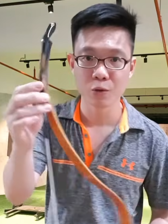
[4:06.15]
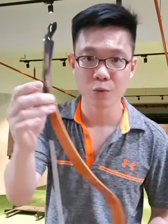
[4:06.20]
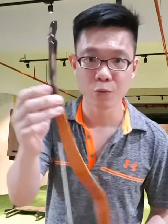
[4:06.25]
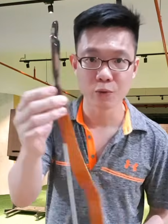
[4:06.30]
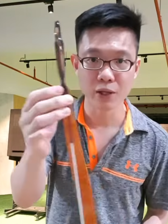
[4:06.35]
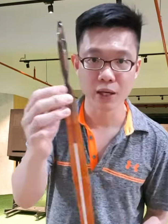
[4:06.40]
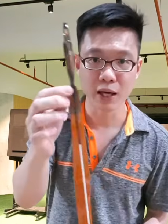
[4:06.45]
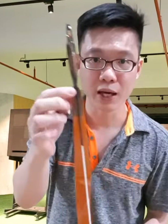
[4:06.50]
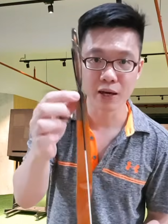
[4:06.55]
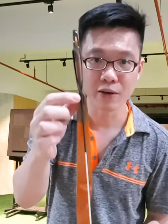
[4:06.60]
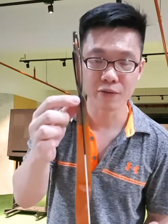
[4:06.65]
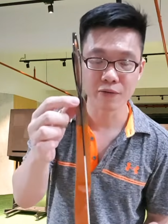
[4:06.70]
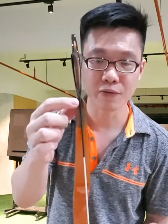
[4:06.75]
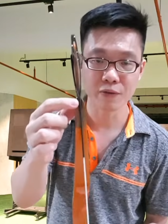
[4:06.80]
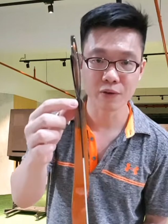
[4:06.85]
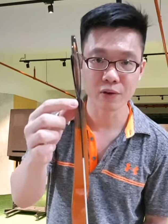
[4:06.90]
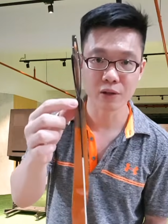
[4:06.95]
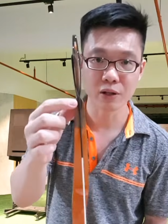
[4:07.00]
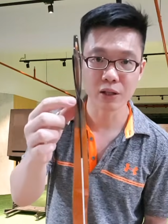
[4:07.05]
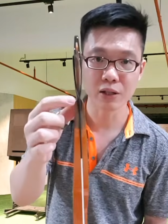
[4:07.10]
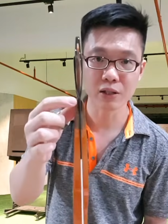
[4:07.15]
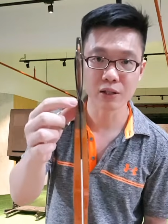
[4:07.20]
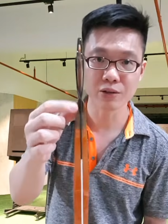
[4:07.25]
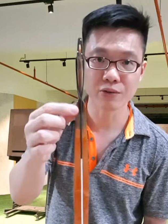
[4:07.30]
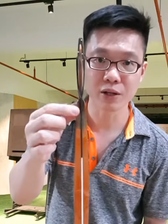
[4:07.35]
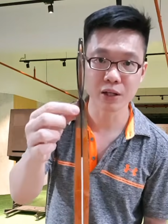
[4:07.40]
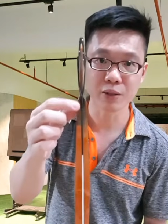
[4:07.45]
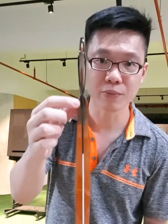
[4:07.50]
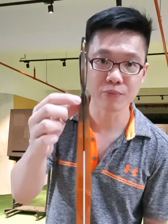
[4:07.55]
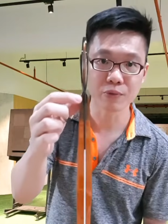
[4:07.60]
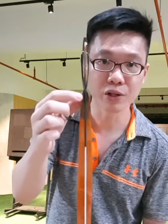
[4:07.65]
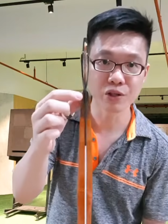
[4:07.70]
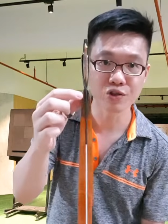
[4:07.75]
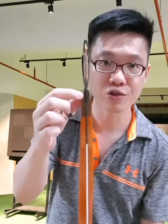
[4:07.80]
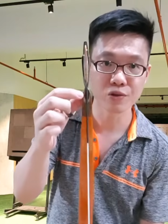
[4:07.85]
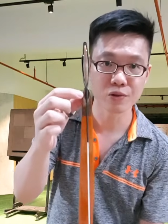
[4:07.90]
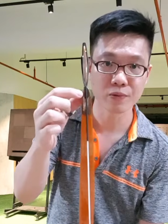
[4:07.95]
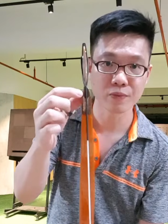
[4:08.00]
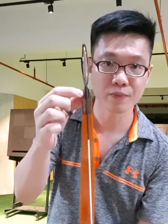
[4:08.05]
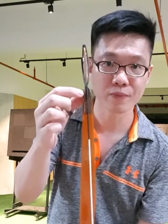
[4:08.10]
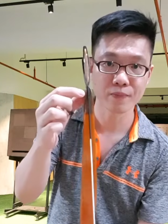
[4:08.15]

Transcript: we have integrated bridge.